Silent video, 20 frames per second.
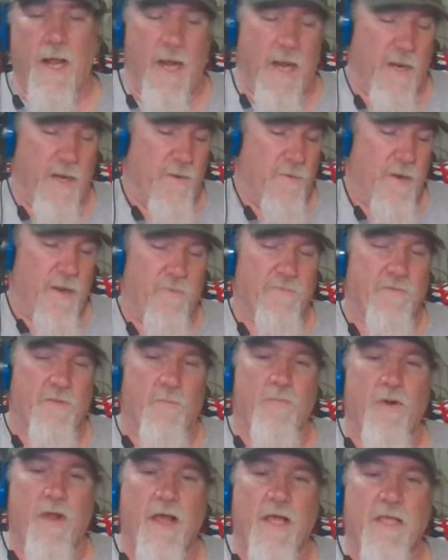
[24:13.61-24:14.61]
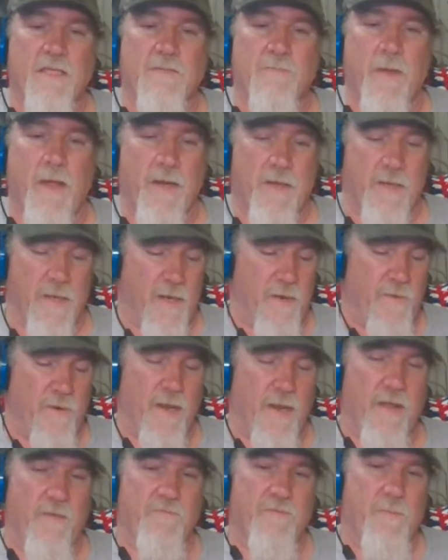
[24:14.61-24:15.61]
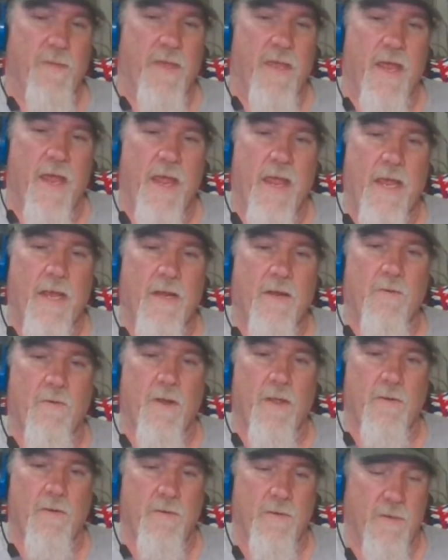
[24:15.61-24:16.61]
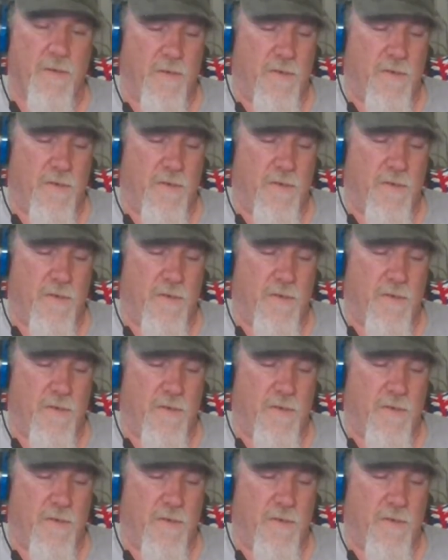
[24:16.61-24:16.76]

I don't have to prospect. I don't have to be a hanger on.